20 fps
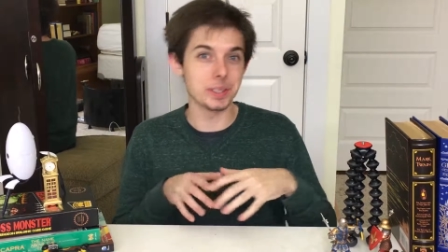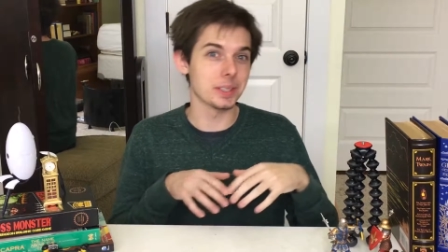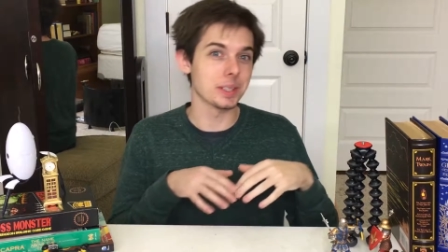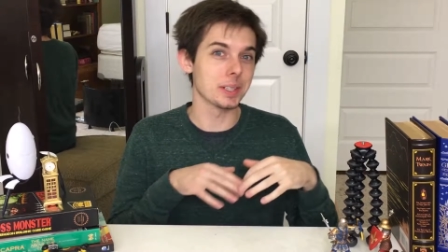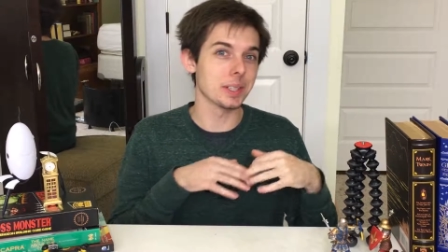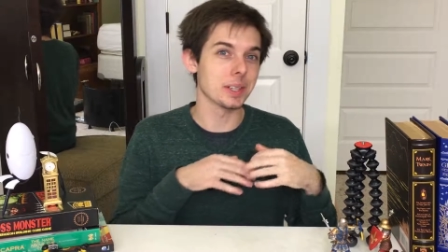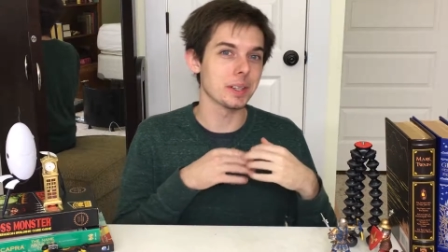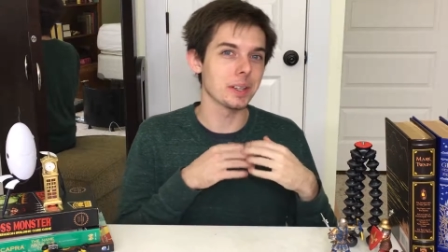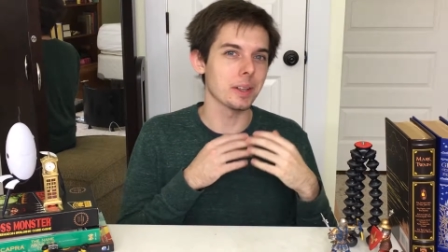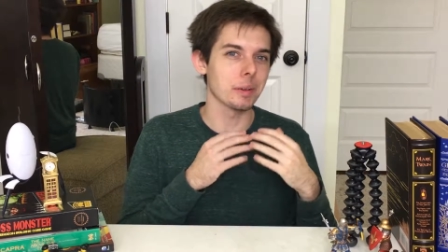
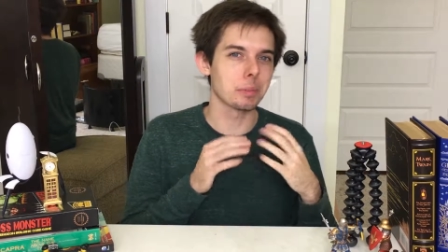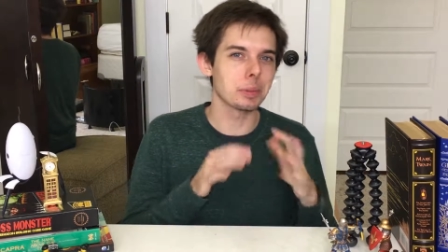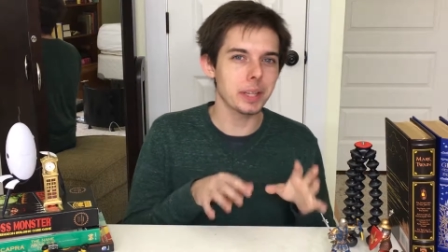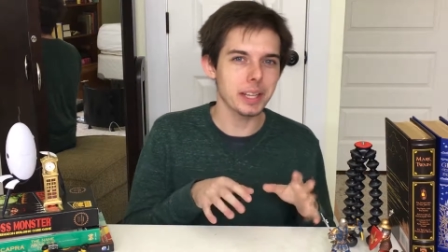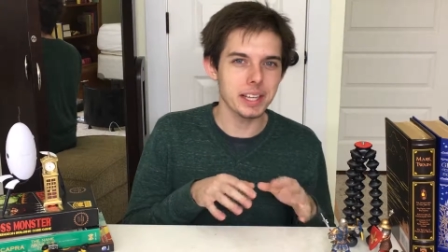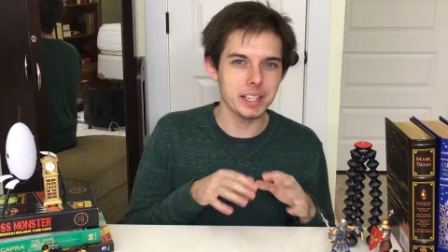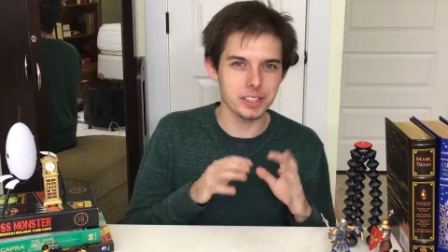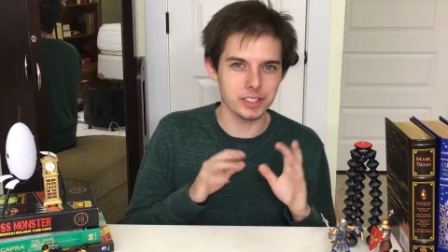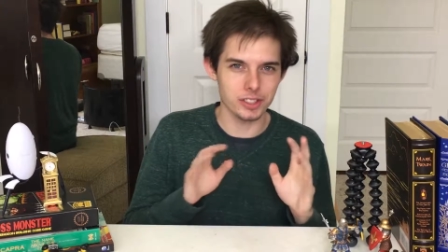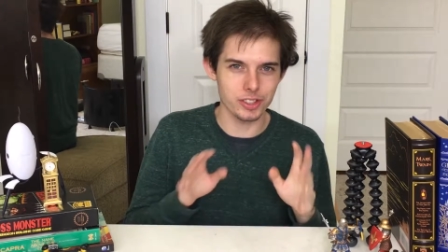and the
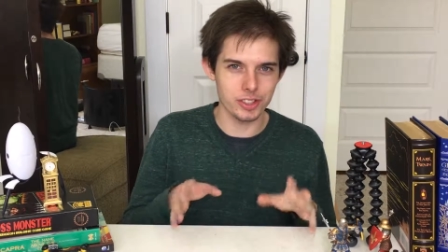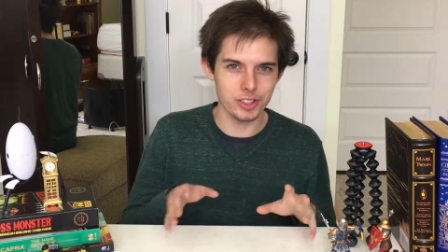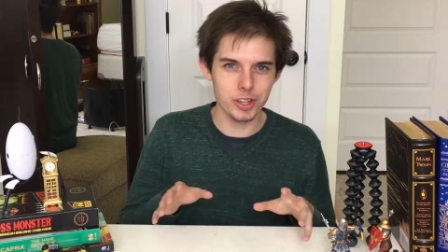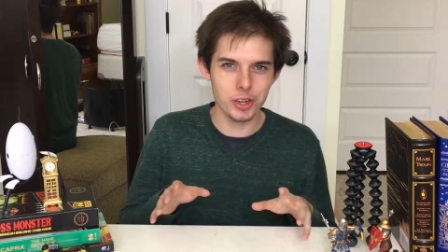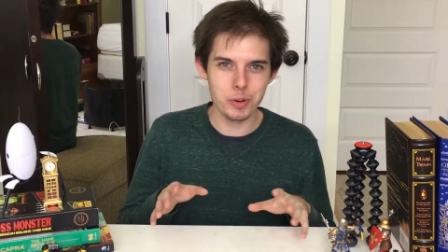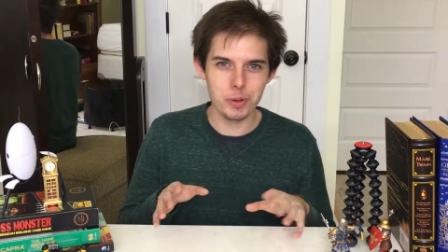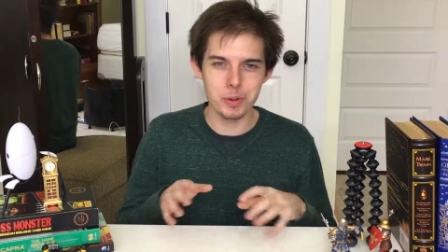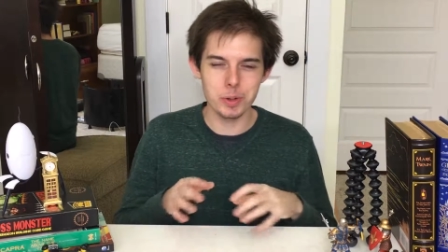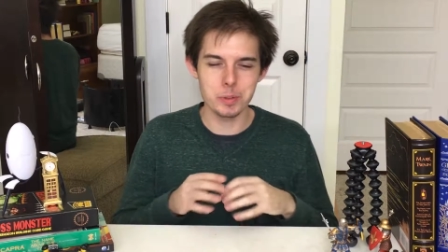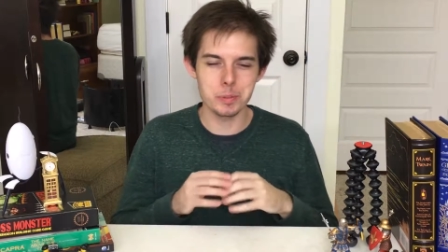plays and the
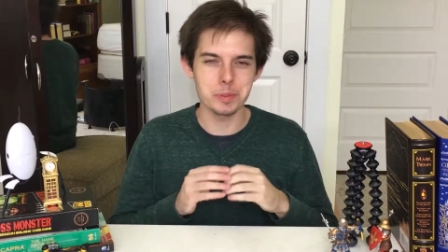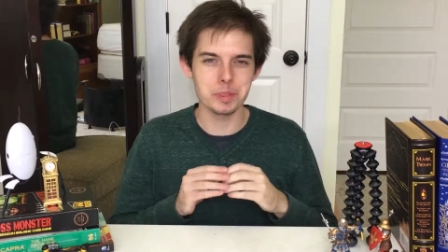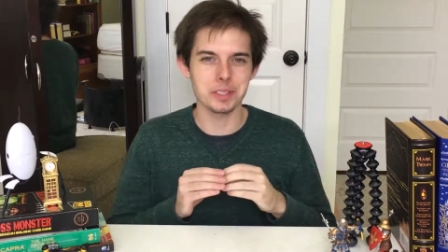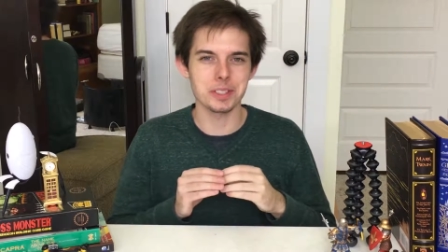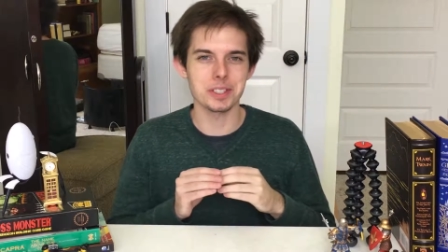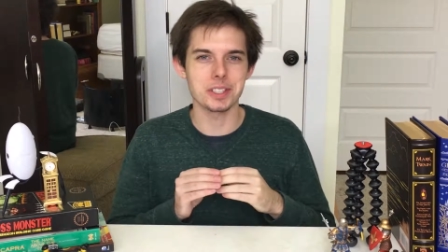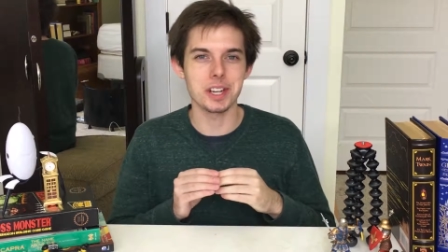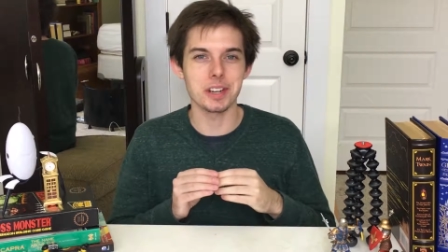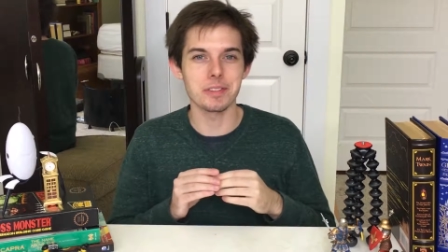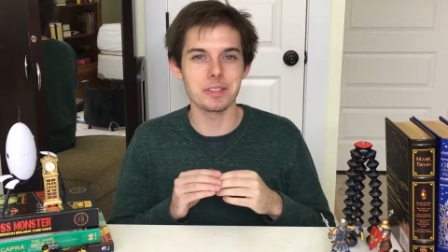showrooms
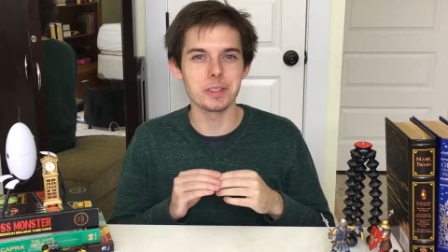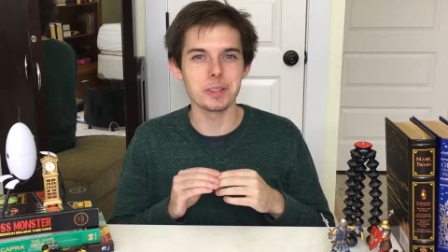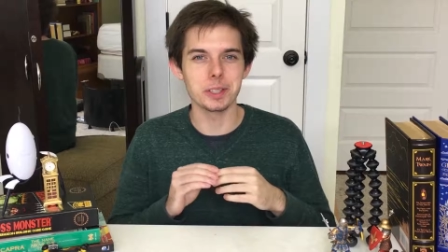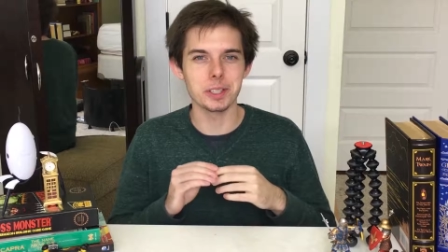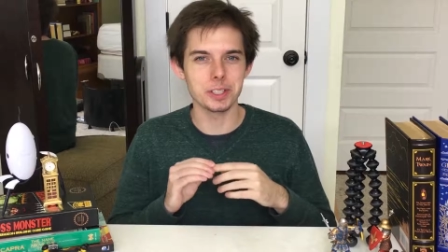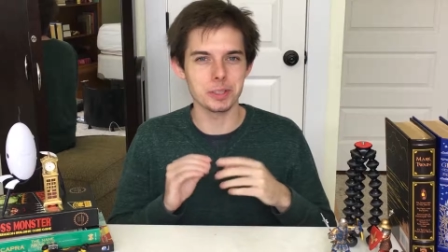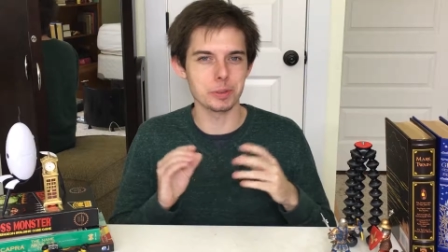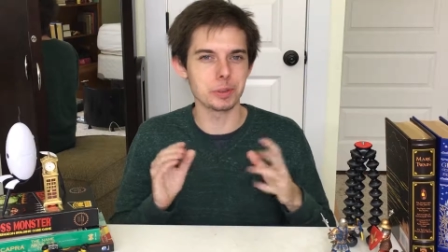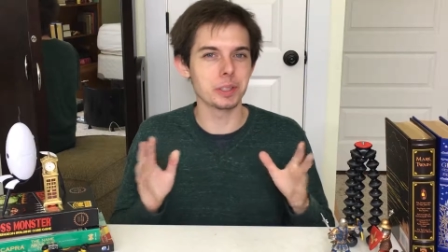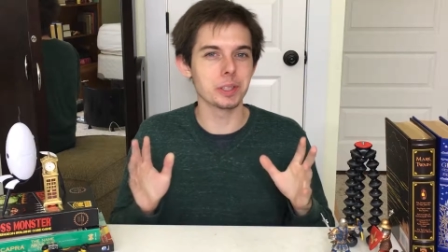and stuff
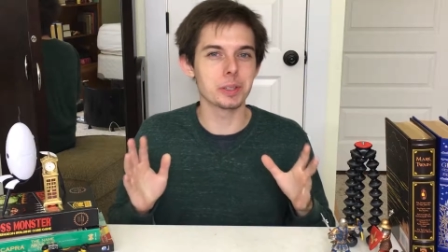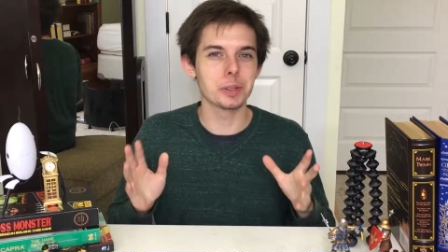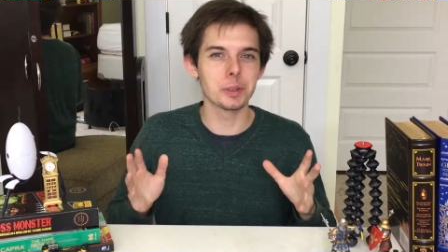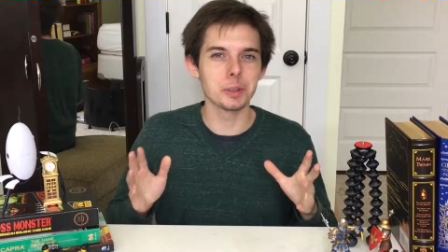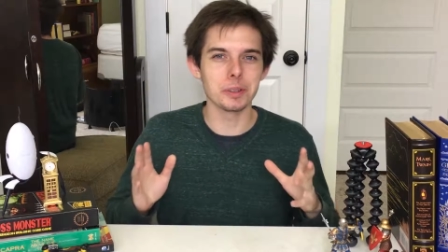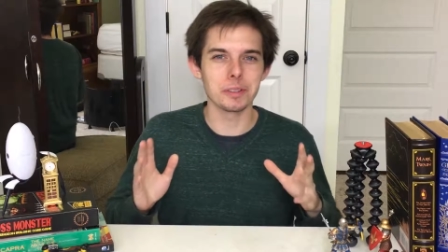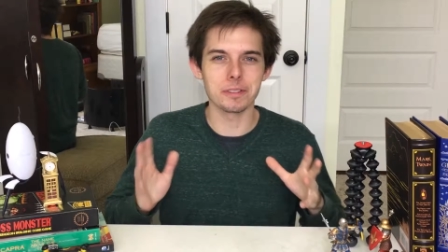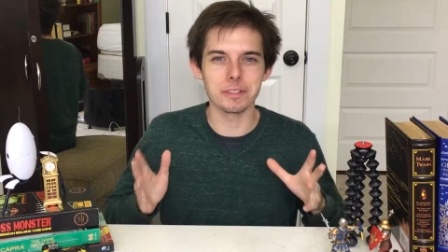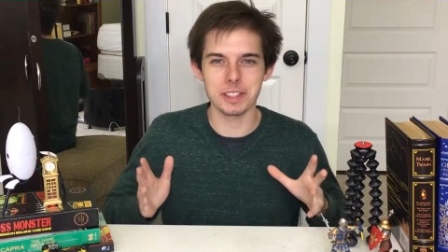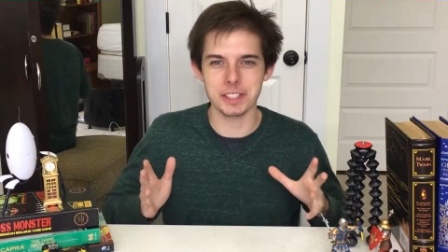doing these really
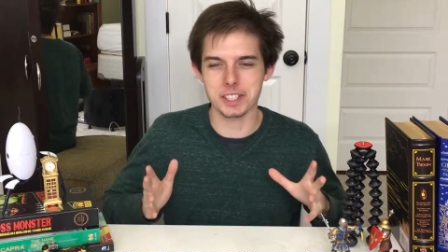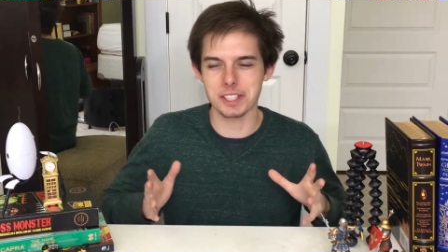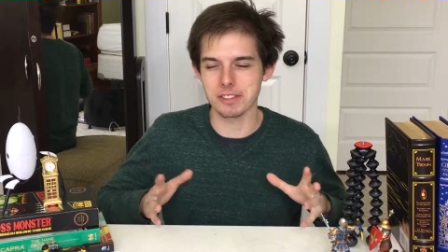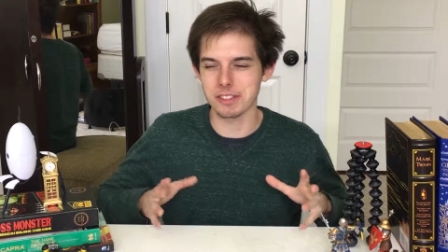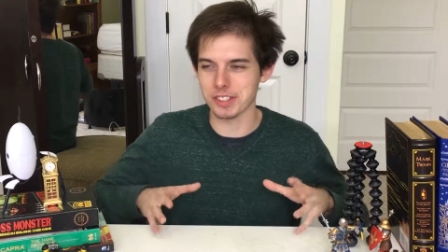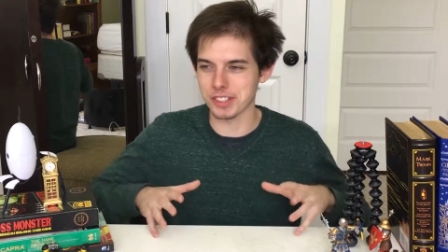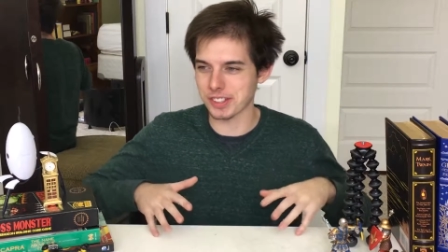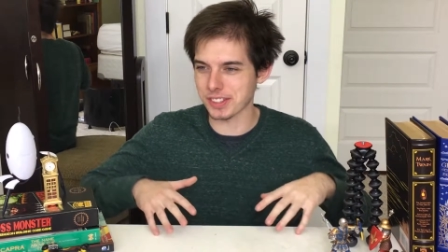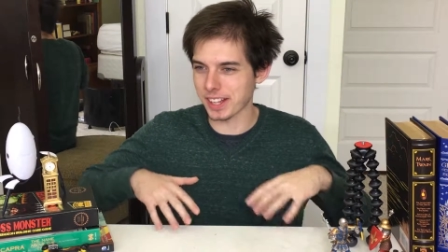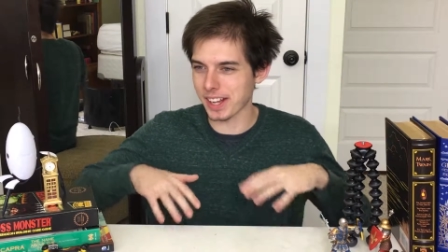cool
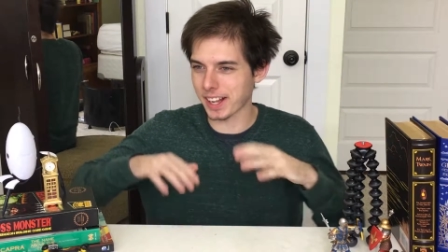festivals,